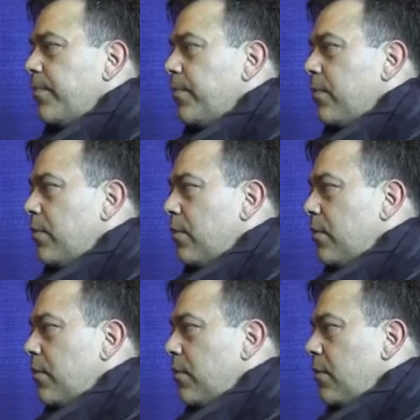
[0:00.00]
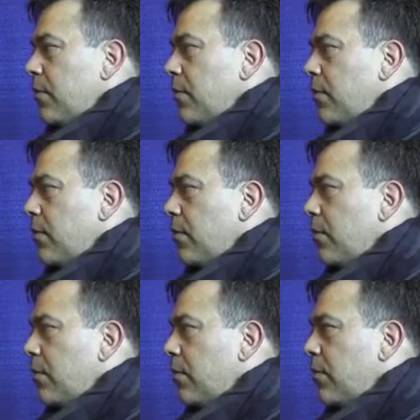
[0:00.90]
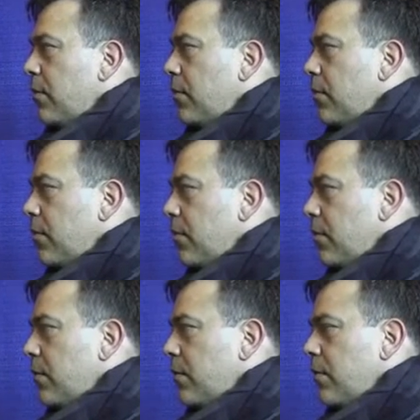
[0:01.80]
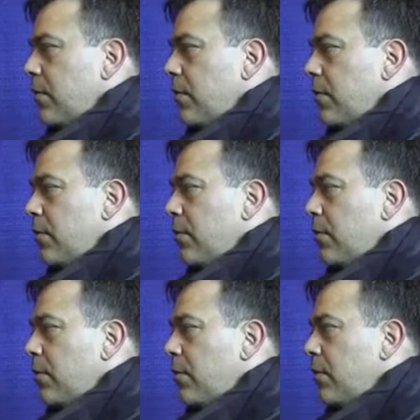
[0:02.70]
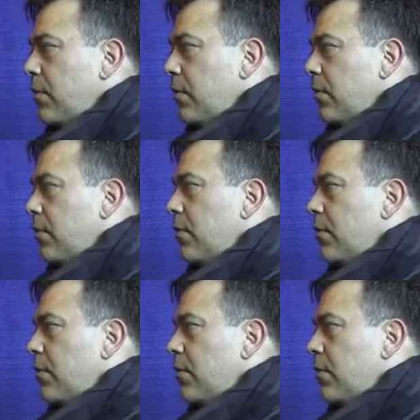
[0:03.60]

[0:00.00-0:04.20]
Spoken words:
(not speaking)